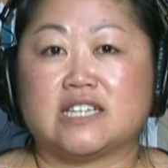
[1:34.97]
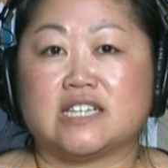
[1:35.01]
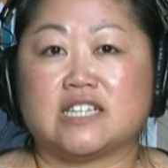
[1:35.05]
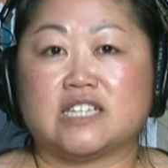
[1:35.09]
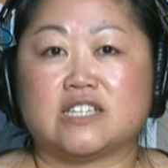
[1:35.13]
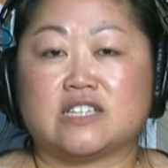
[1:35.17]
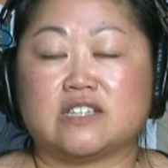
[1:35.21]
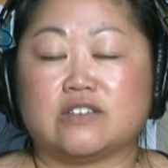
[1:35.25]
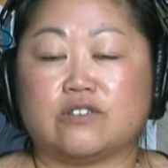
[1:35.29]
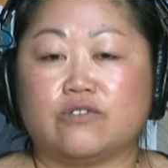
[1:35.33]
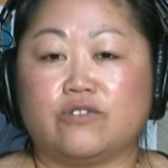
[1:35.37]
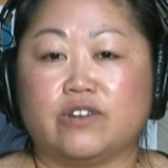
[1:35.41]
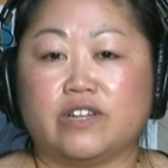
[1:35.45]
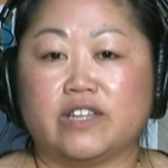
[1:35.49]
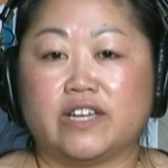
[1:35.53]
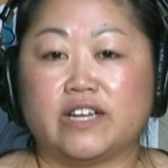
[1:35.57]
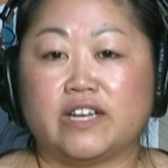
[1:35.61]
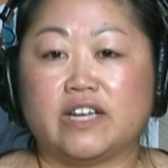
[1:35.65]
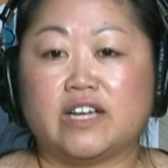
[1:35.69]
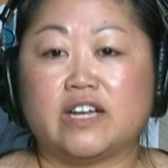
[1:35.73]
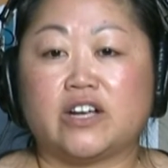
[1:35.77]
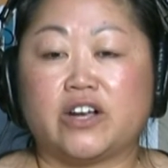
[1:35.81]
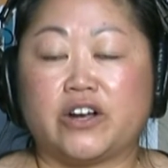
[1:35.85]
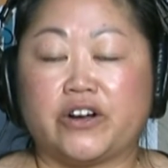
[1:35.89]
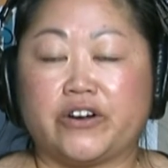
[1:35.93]
It's
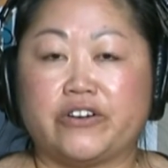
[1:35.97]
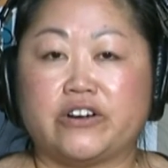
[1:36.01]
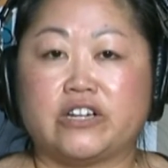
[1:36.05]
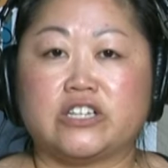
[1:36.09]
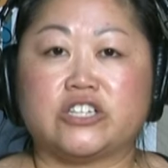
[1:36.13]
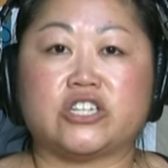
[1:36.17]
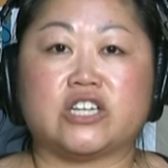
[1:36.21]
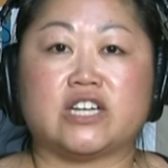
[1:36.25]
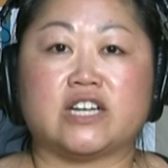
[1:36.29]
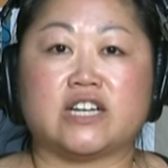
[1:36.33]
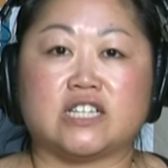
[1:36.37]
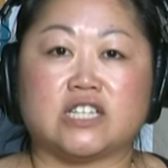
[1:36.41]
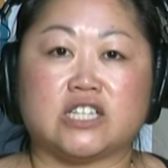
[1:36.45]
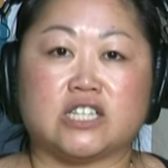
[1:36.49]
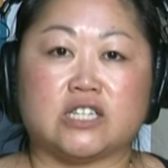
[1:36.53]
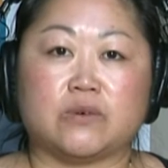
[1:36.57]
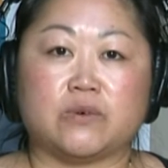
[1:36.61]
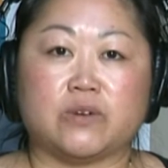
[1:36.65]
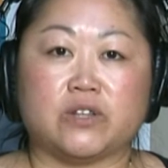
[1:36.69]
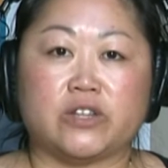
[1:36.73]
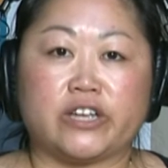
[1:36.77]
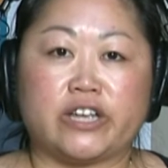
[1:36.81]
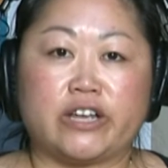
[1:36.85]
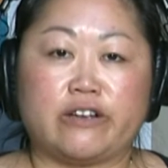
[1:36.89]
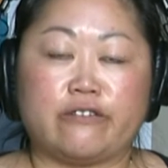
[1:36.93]
really encouraging, and so
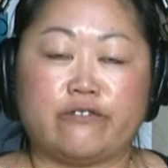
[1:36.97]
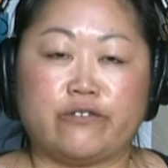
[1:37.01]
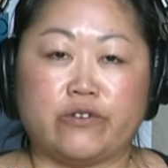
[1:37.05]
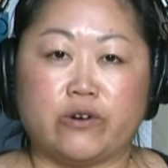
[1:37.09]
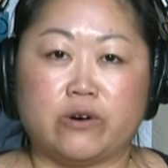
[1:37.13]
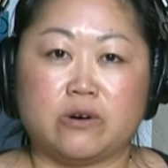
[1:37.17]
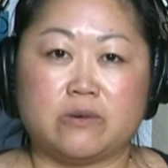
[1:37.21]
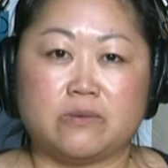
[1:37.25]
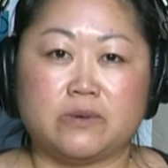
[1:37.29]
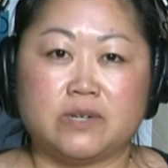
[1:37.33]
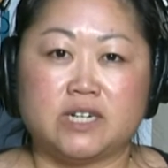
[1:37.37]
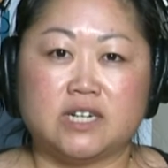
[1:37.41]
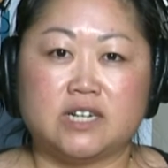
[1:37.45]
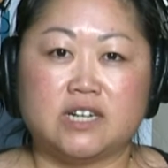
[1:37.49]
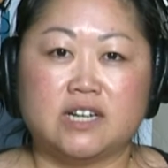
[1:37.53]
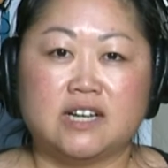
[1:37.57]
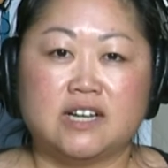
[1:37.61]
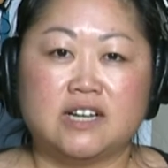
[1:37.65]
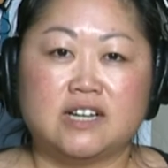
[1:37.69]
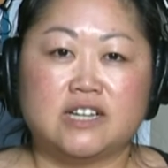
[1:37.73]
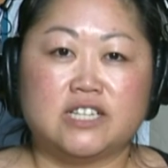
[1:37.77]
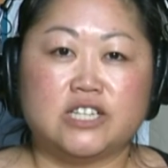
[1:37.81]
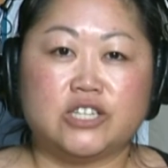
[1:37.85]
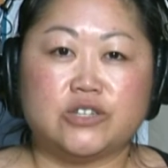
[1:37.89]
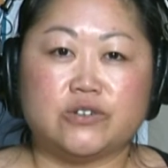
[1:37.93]
we're looking forward
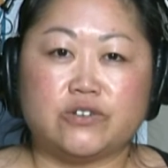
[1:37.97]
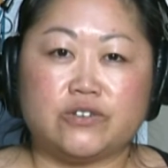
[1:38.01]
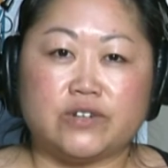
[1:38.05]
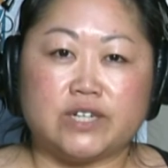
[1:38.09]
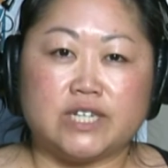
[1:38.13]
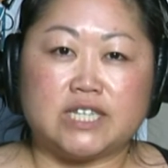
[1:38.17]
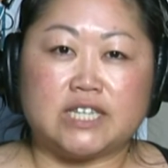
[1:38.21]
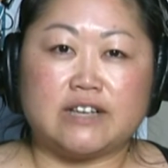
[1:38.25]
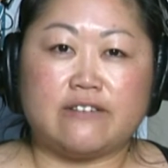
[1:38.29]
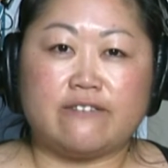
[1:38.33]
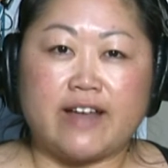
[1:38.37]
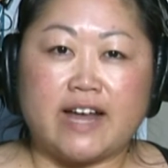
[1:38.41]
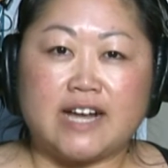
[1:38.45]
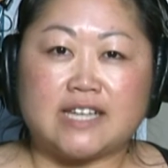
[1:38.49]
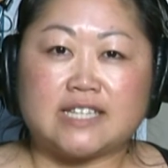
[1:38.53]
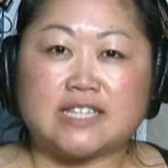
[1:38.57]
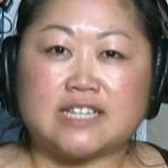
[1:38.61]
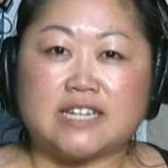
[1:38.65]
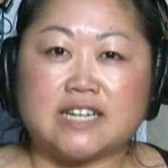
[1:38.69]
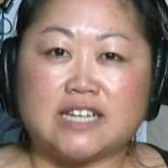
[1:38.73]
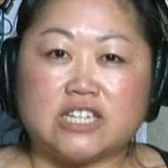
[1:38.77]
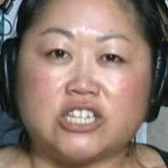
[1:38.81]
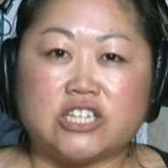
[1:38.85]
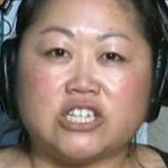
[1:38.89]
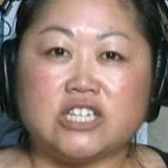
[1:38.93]
to increasing
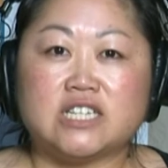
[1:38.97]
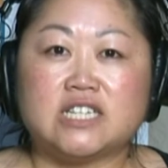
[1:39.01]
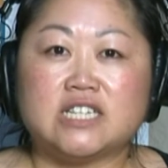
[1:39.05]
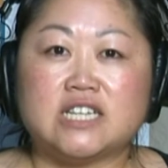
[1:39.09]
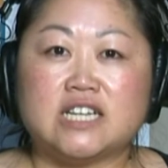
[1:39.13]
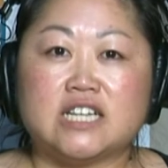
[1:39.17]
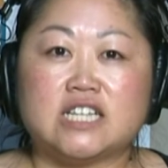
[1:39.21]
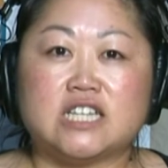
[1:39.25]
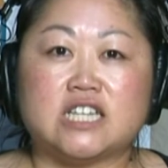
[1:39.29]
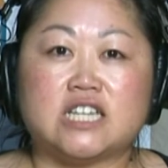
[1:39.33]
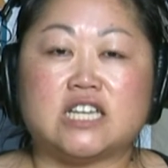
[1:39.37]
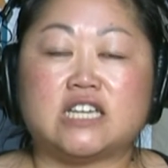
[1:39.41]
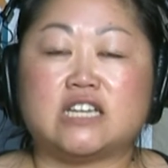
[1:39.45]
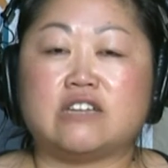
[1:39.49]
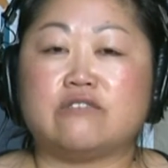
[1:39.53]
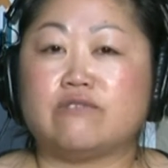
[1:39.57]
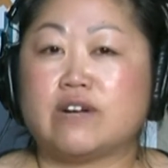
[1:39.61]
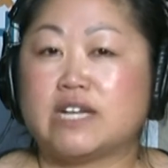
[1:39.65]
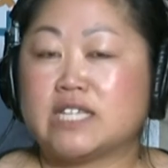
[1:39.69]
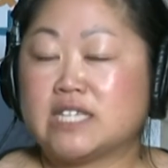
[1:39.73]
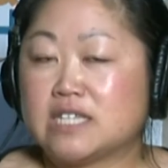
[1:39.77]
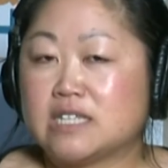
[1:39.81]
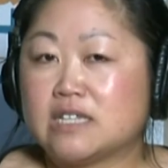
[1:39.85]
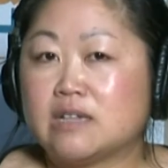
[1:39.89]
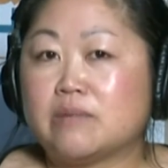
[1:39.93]
vaccination in the
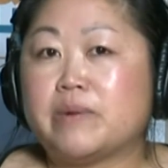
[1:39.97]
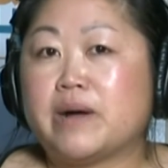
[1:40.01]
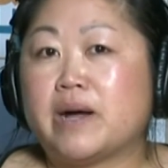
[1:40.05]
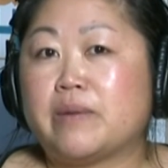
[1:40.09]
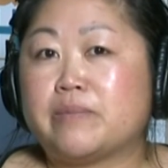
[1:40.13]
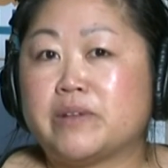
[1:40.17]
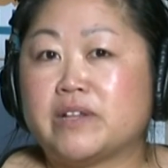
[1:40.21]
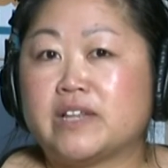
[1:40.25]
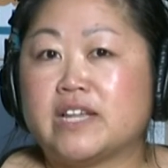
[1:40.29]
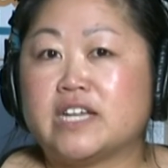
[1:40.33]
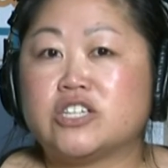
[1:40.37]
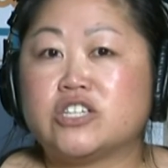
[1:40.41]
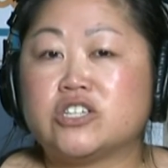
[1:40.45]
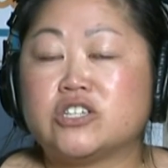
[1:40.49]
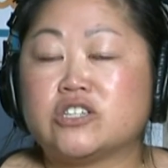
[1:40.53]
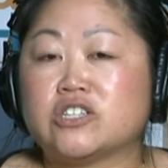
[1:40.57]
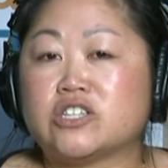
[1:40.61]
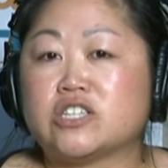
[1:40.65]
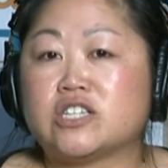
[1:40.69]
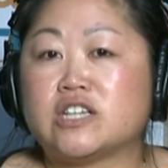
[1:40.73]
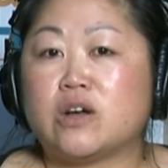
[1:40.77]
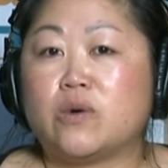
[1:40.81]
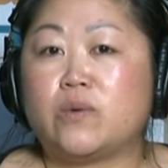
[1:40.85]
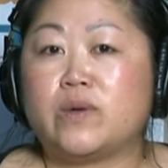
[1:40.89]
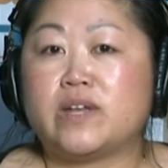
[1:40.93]
rest of the population
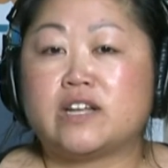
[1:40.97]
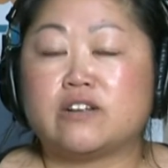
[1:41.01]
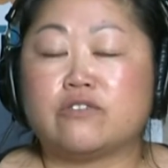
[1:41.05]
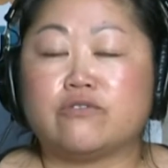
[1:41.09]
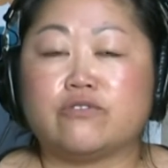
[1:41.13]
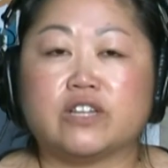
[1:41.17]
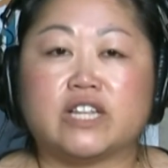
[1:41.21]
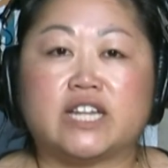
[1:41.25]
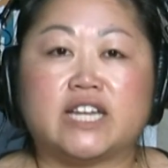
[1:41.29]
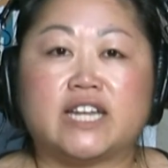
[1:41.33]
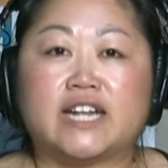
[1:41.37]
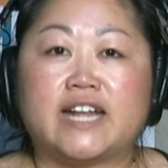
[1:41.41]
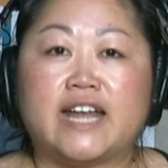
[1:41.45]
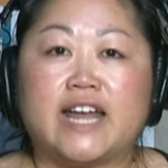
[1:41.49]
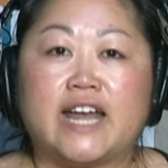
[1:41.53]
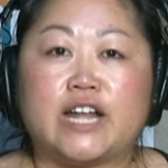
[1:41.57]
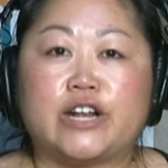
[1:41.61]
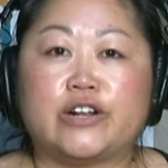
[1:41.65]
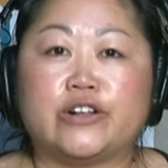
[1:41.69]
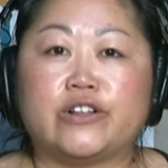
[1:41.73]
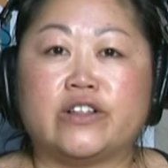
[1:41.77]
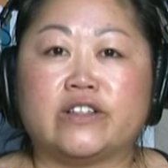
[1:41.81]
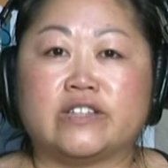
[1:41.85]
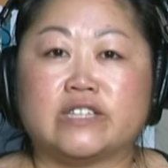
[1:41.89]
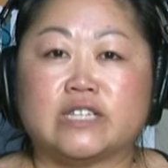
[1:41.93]
so that we can really get a
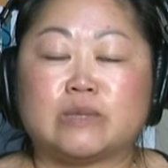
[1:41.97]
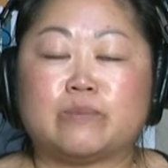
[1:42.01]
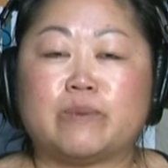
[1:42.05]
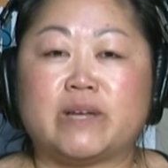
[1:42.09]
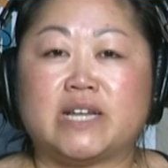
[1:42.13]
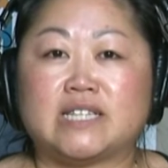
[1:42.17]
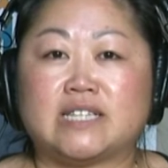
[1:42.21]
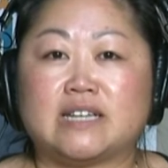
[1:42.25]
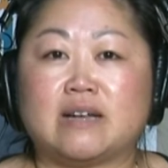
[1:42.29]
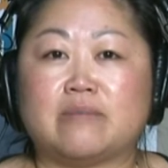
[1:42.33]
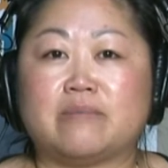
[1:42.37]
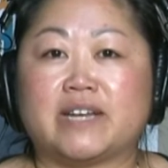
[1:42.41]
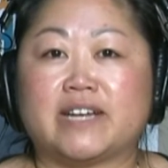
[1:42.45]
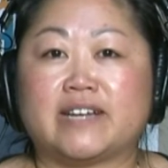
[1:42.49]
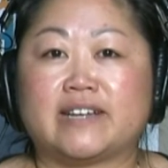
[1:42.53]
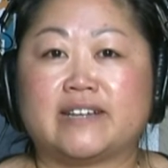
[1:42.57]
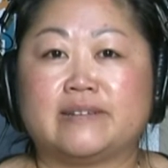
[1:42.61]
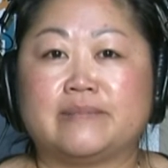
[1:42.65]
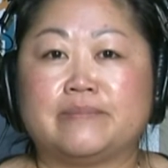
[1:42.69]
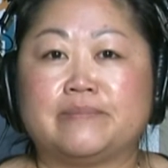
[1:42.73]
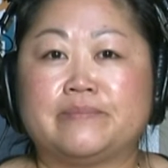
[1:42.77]
handle on this pandemic.